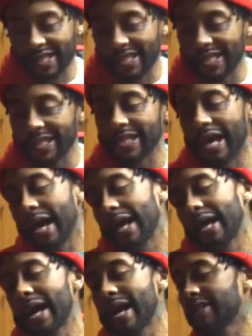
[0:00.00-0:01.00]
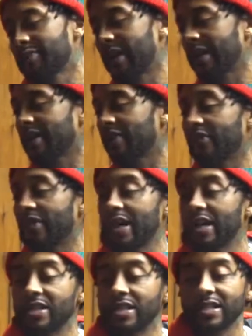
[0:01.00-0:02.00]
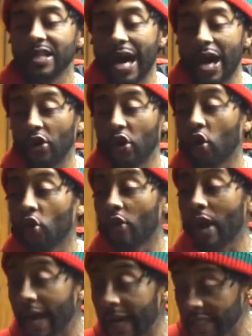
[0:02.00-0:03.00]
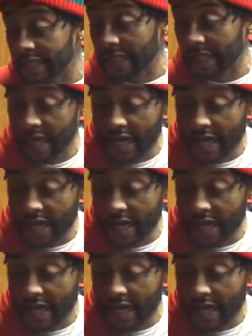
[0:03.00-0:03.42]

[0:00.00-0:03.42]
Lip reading: design aspect of it and just how crazy